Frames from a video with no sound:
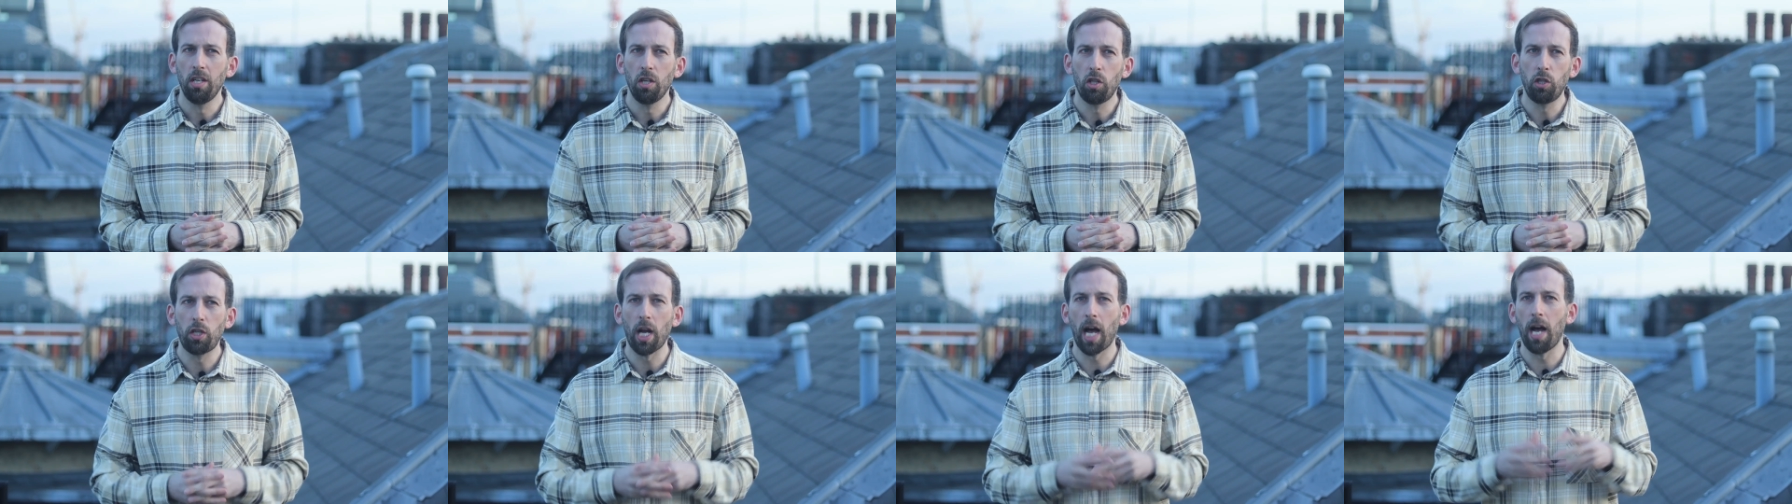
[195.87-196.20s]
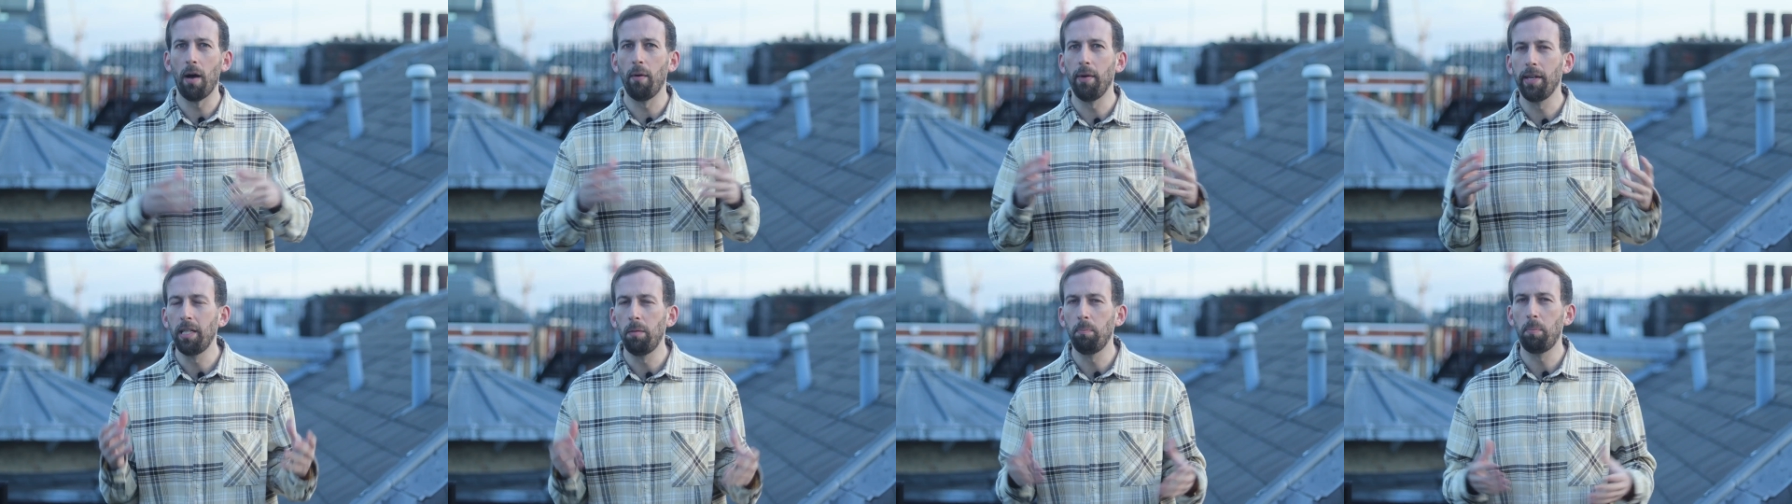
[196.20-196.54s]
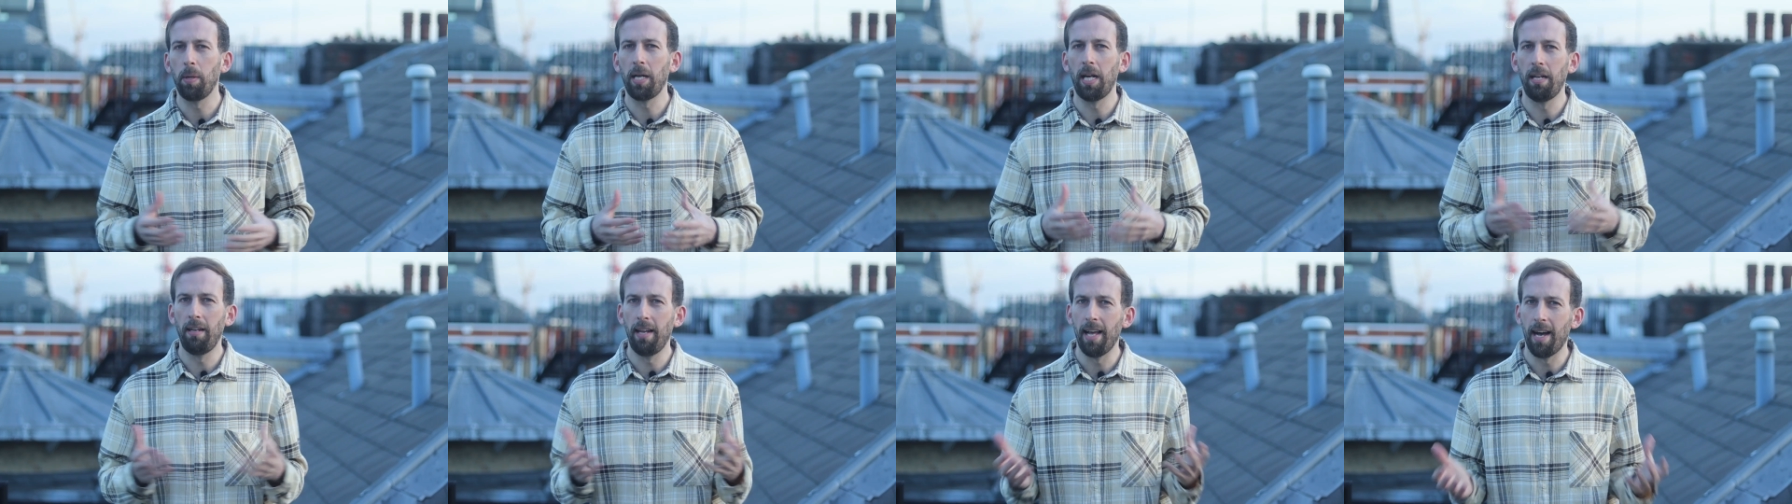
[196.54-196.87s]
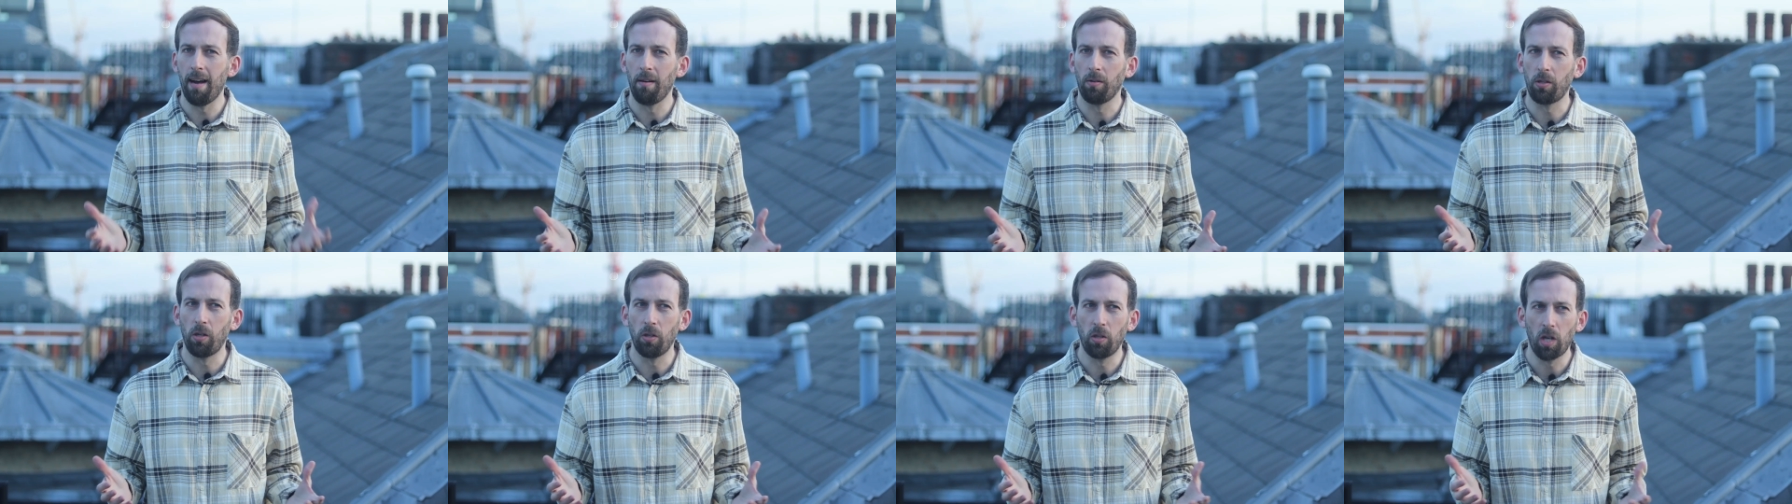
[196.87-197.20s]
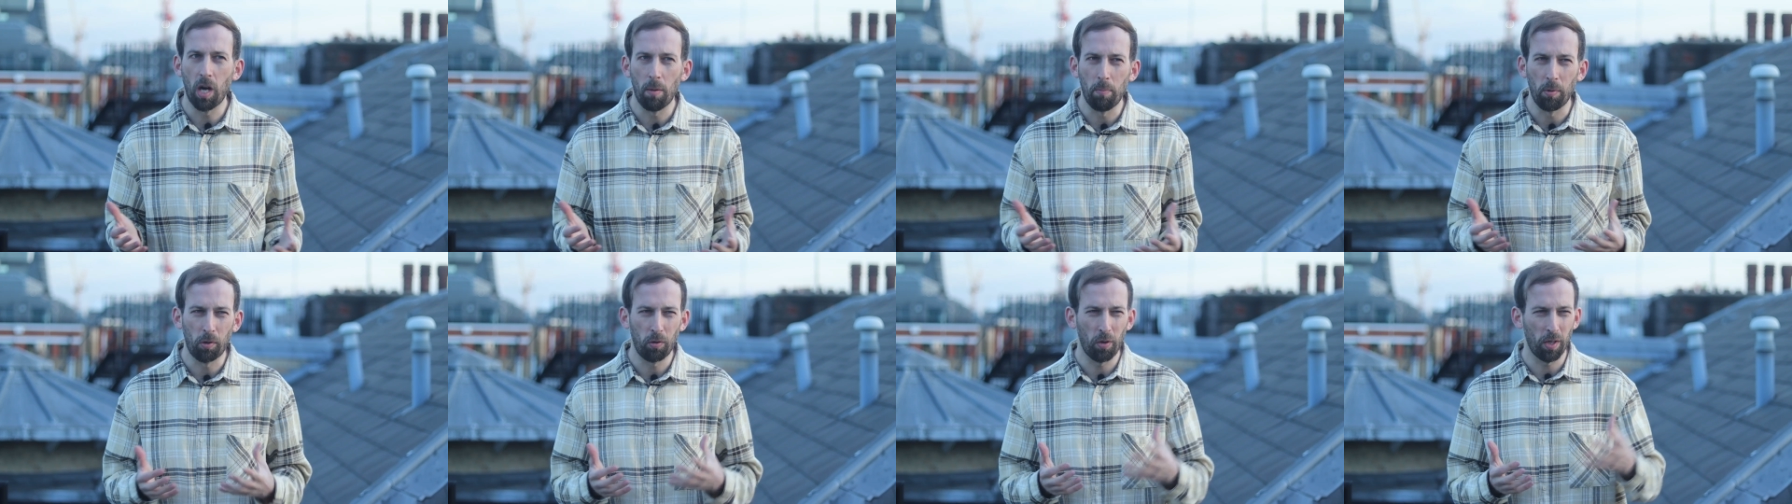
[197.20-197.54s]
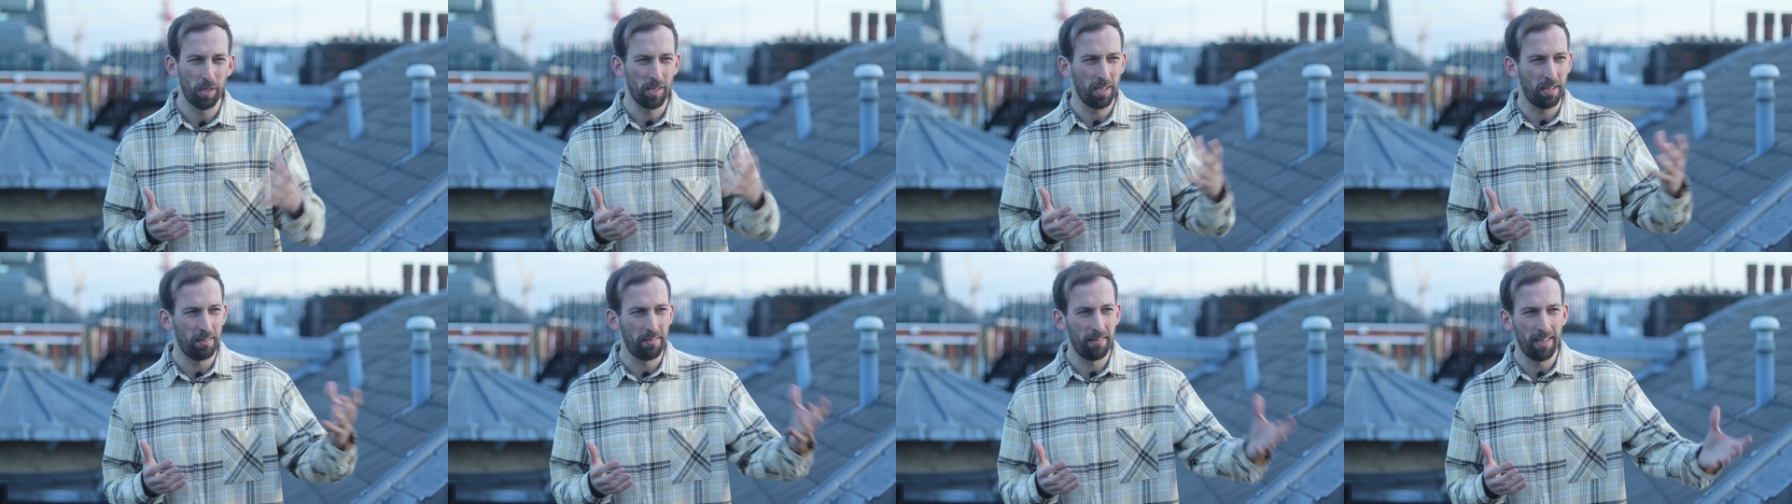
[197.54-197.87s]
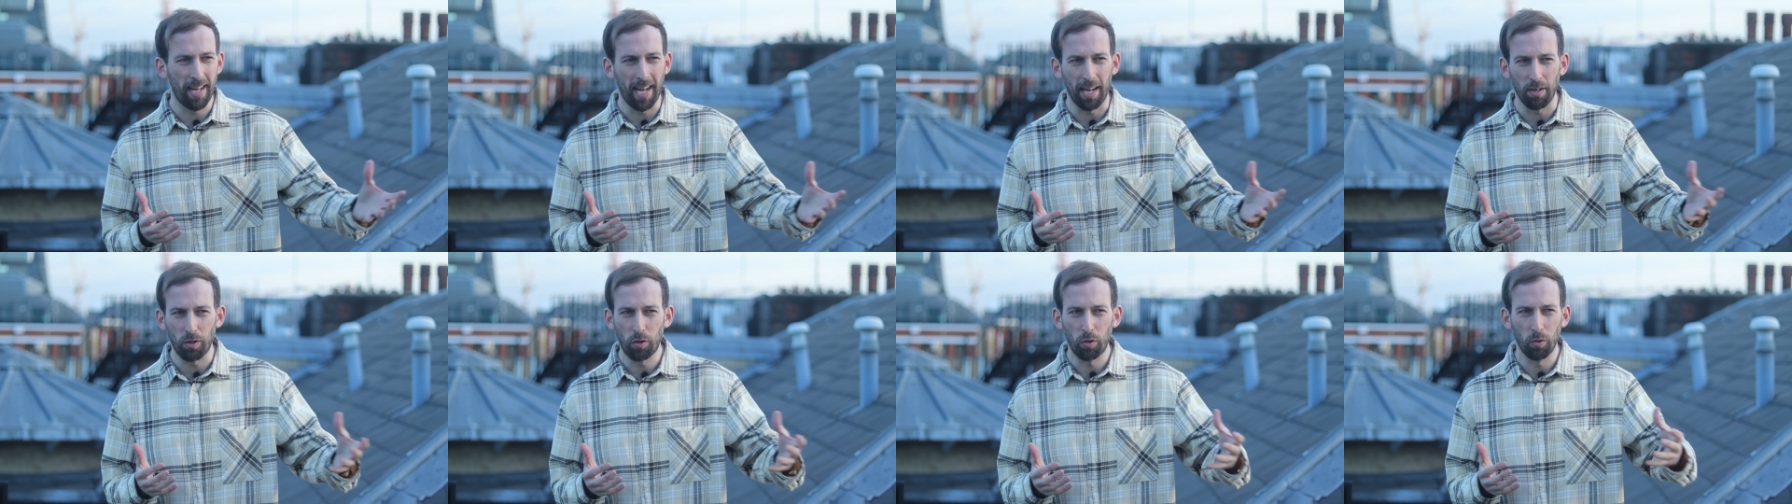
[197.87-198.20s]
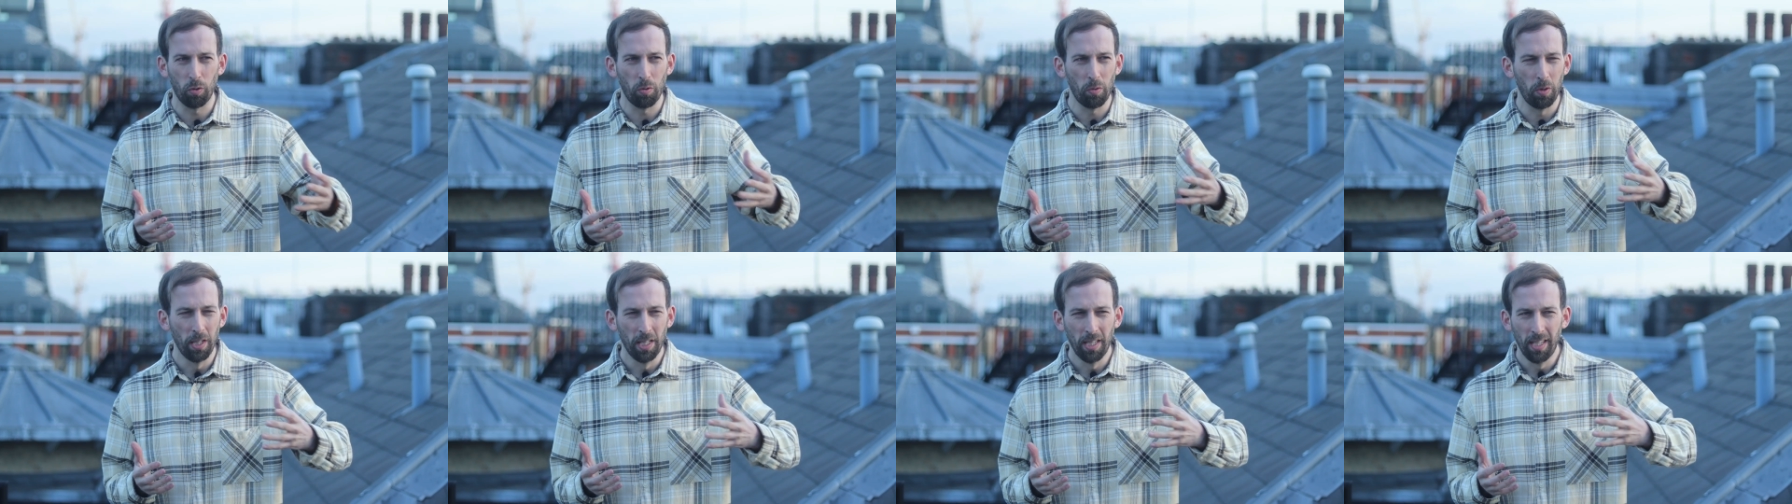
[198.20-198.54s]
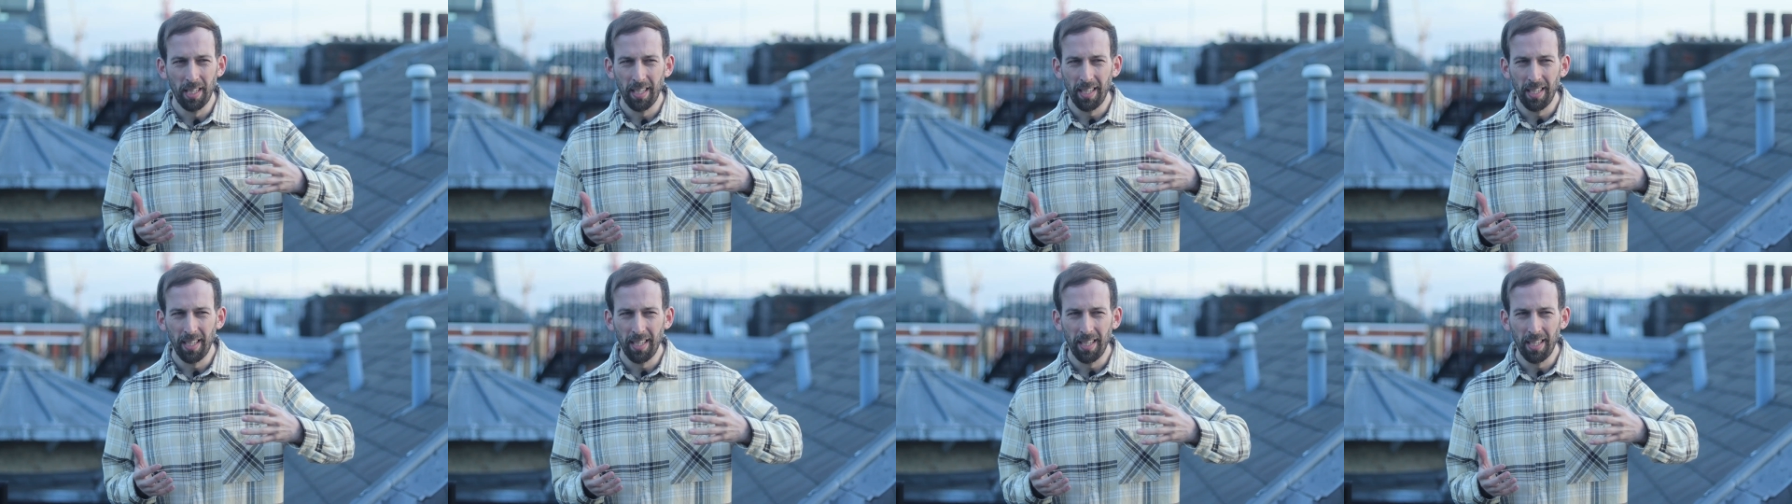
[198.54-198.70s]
shouting and being loud can come across unnatural.